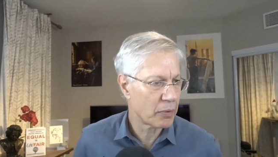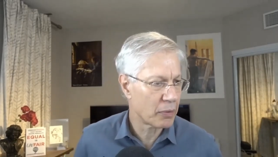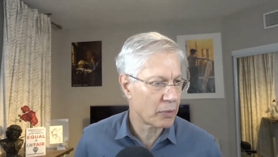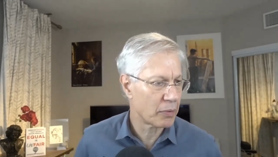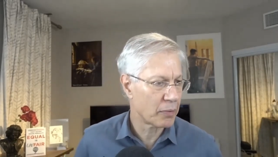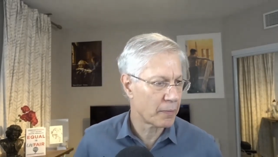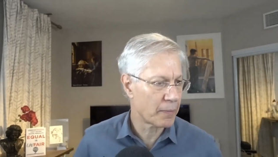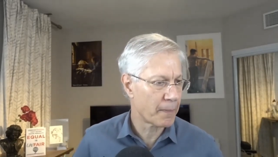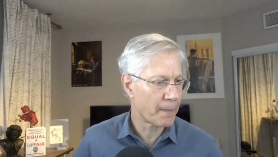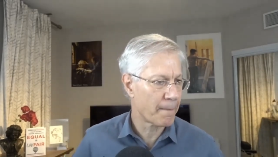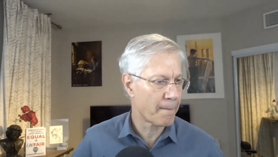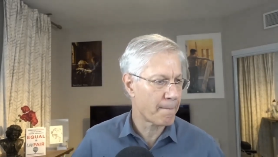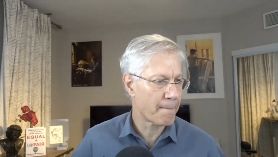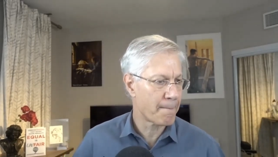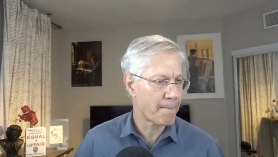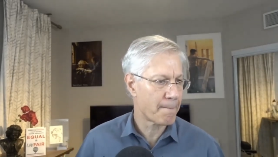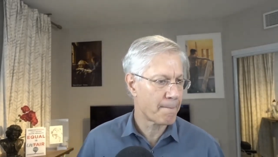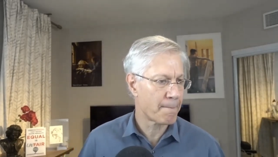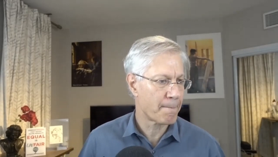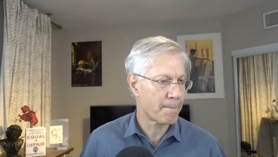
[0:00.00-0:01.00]

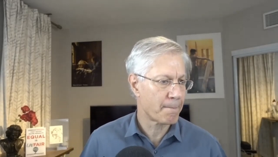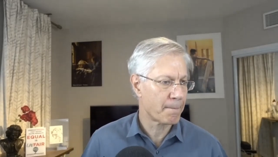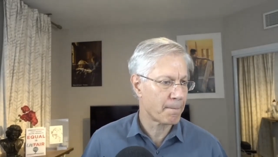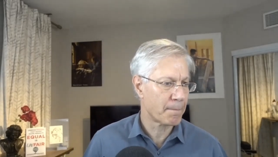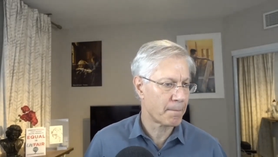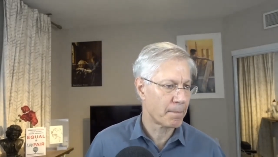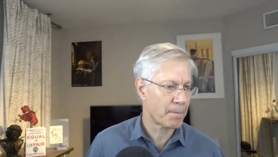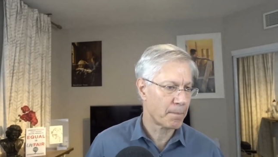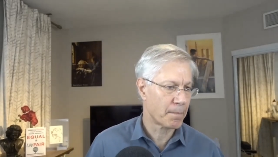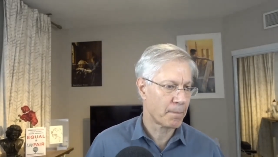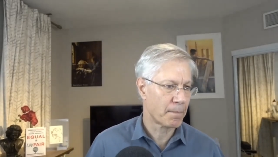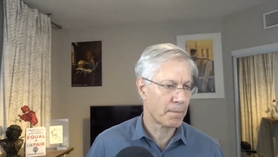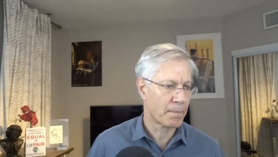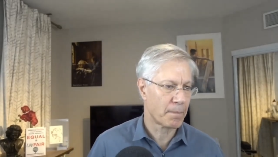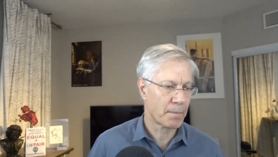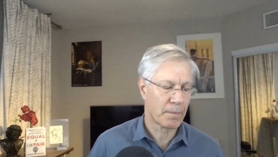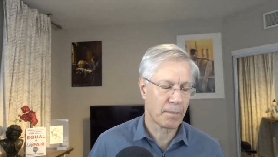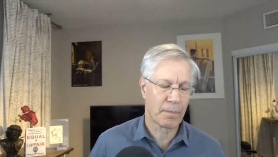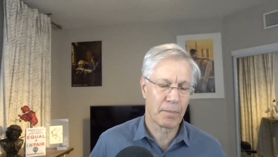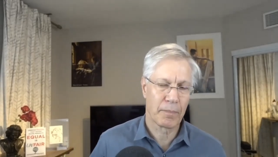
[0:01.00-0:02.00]

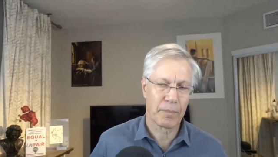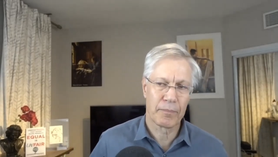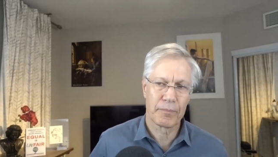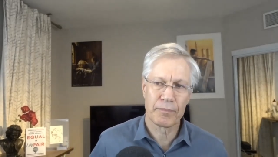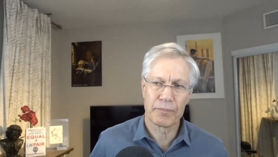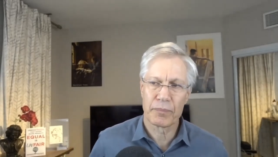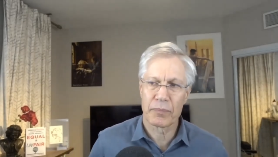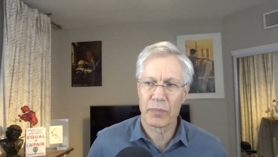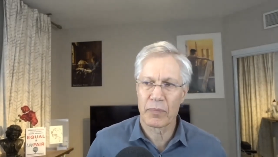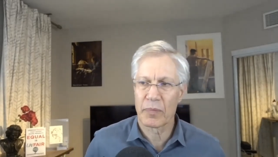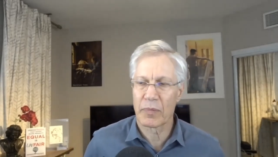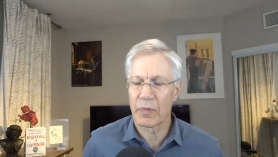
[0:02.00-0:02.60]
Nothing is said.